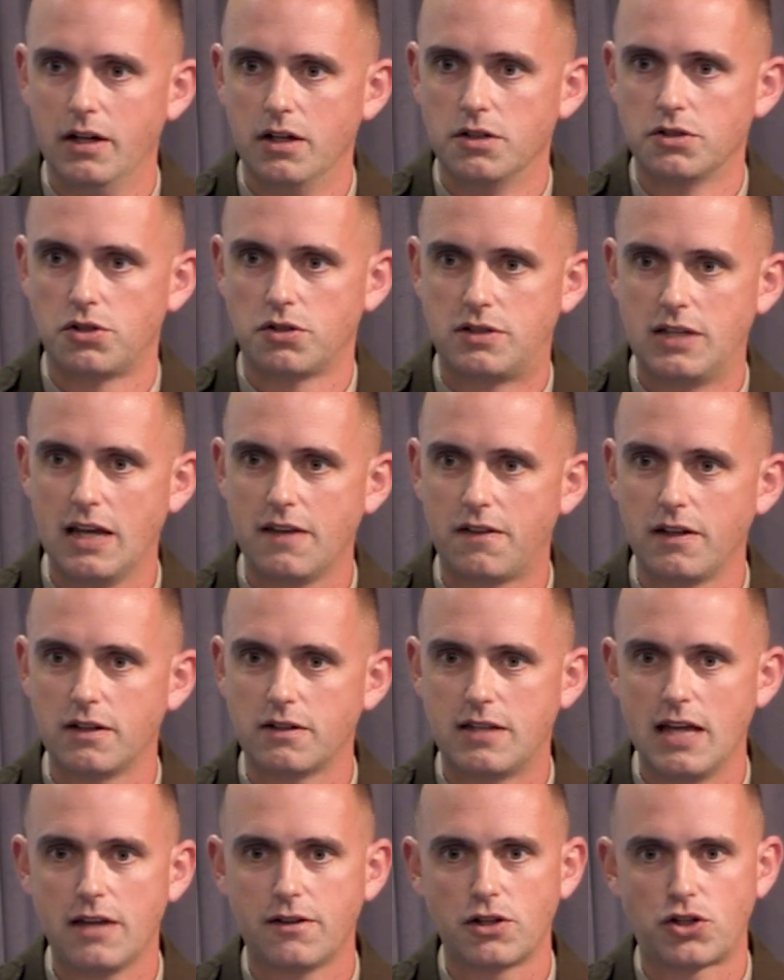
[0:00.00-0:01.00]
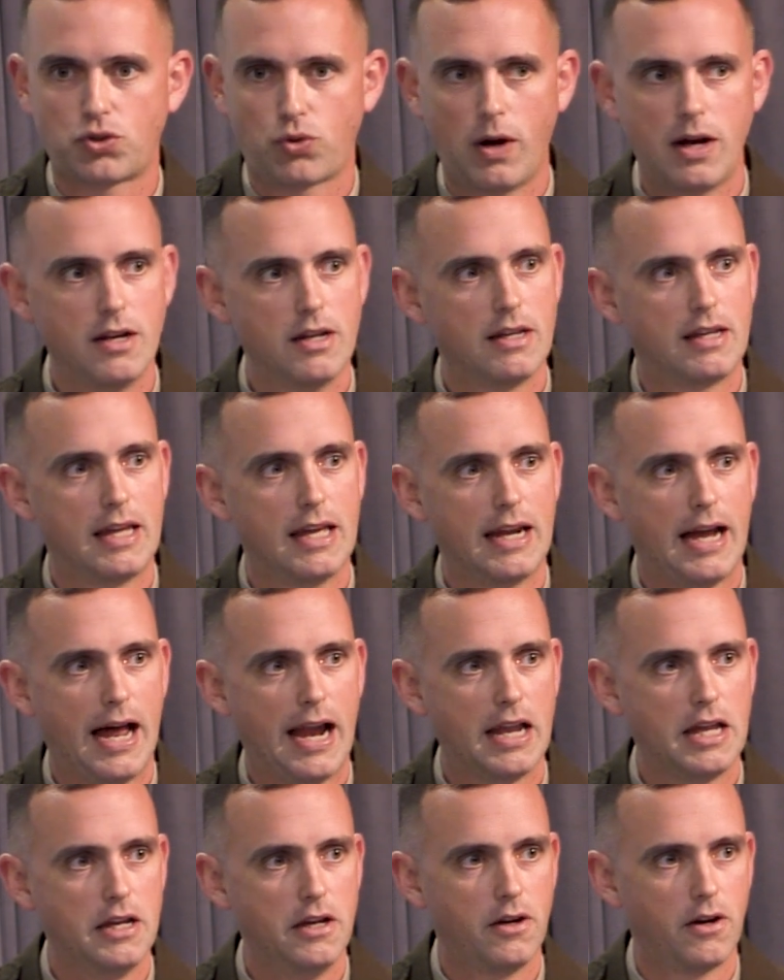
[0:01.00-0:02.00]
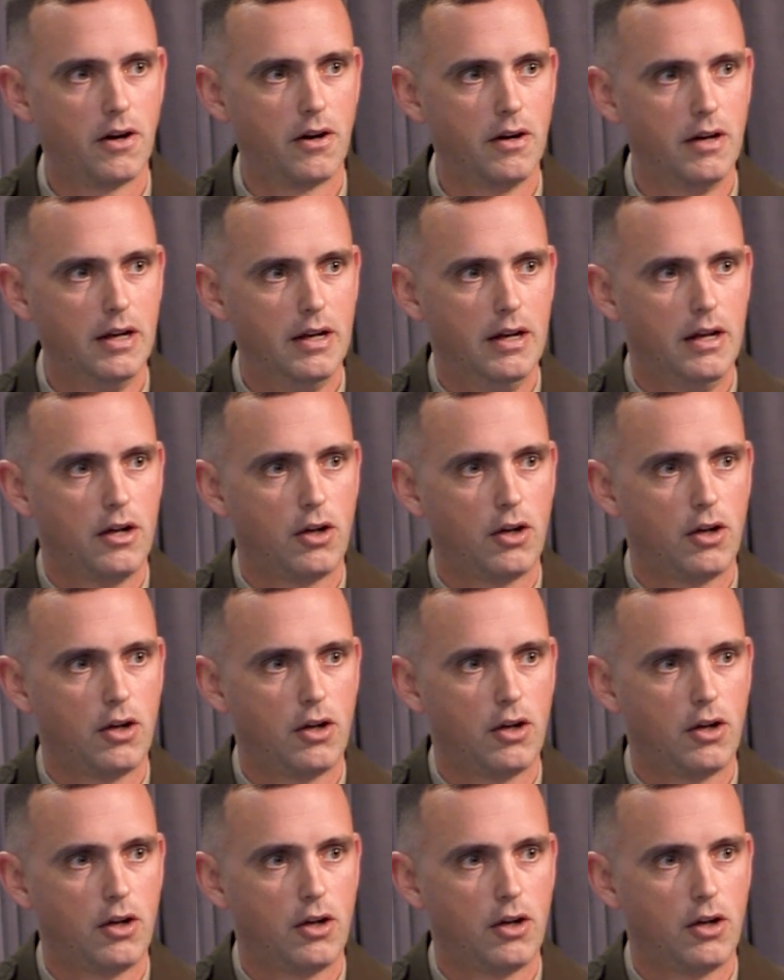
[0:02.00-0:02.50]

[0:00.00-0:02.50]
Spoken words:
So take the training, get out of here,